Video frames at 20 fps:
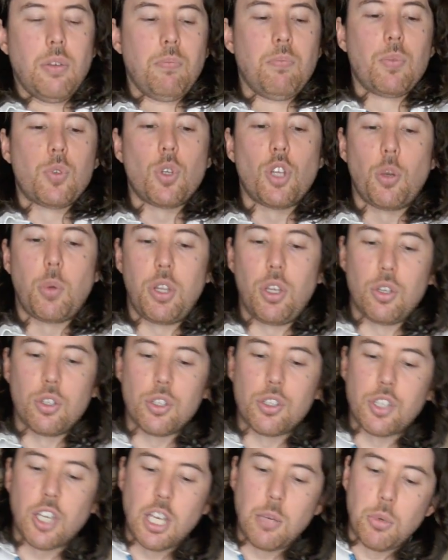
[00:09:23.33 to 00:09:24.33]
So I don't know whether you can
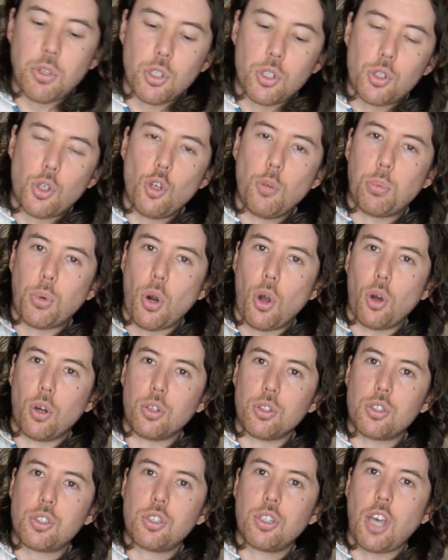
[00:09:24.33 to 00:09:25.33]
see, but the 2
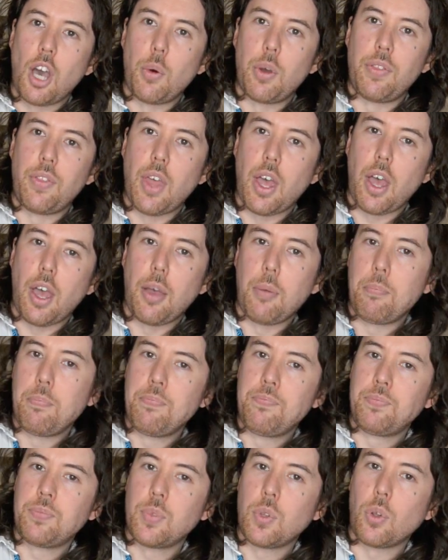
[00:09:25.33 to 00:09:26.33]
prongs go in there,
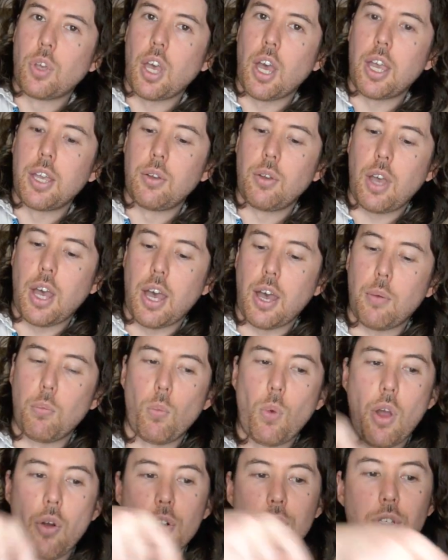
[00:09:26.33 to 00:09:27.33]
okay?
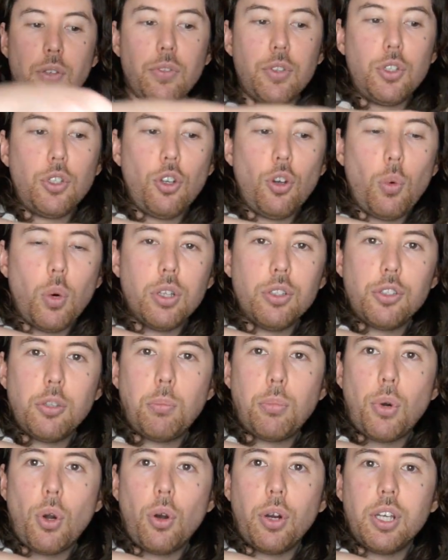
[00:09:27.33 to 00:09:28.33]
Whereas on the new ones, the
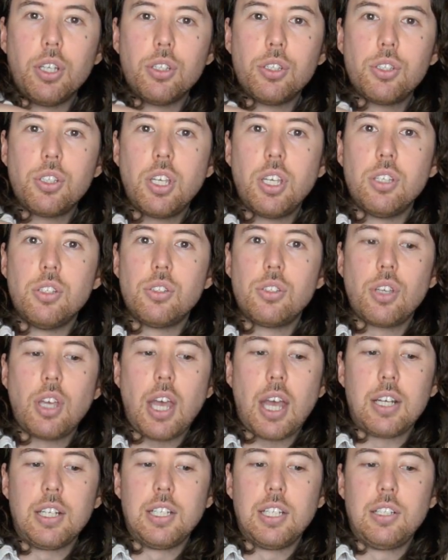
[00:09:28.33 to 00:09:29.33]
prong is
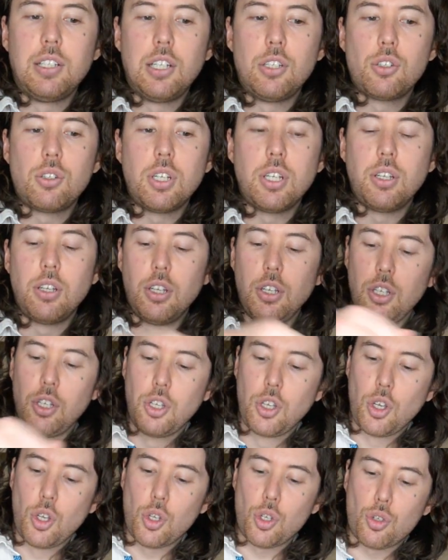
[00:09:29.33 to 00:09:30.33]
literally
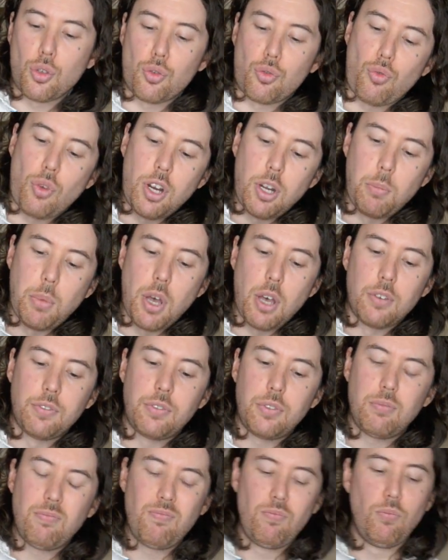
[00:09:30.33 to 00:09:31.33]
straight
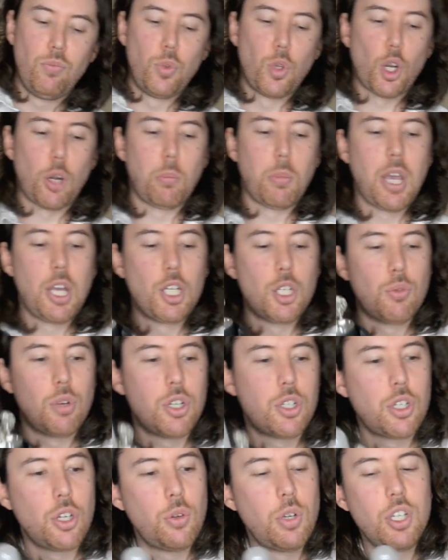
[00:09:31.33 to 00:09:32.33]
above. Not a major
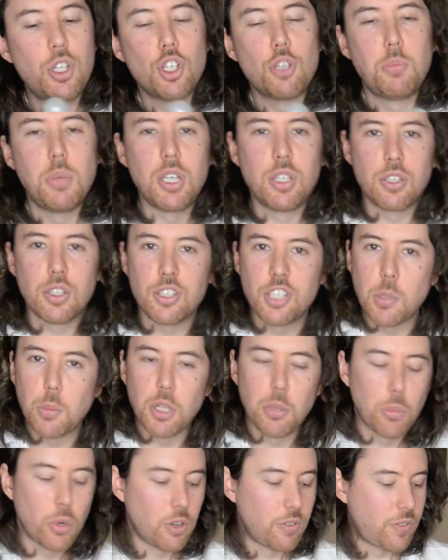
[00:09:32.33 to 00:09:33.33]
issue. It just means that some of
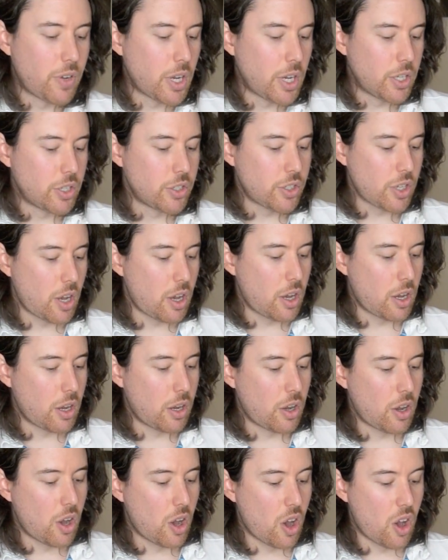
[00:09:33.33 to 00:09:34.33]
the modifiers
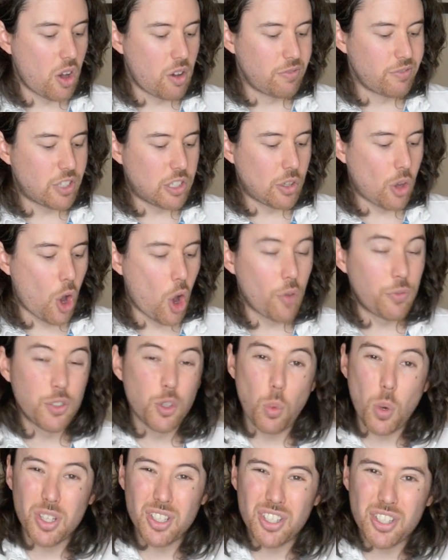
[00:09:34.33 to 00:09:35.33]
are off
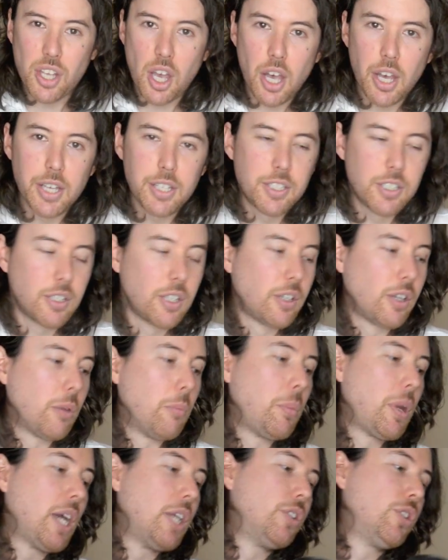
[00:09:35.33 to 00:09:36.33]
to one side
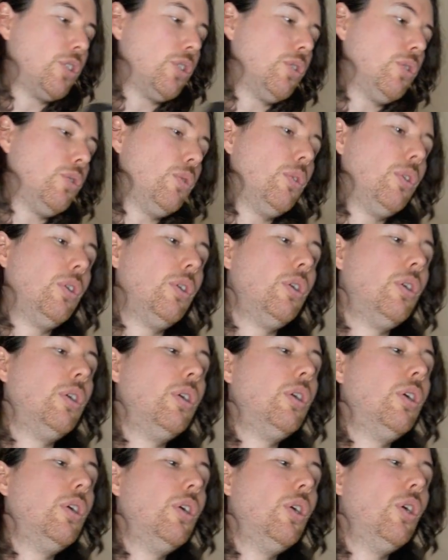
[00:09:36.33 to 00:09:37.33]
compared to
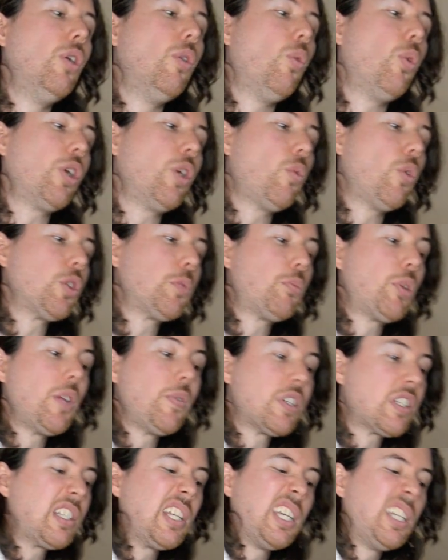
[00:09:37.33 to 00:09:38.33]
what it was
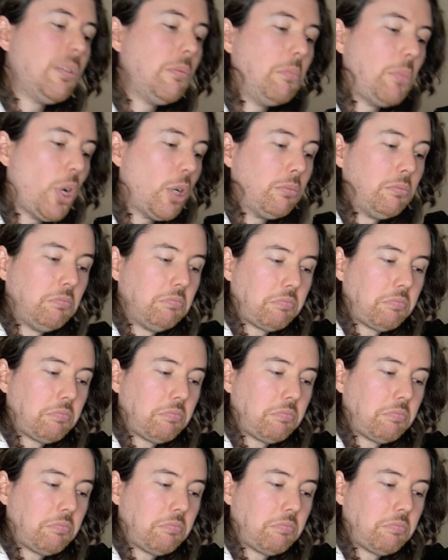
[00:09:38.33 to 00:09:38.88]
previously, but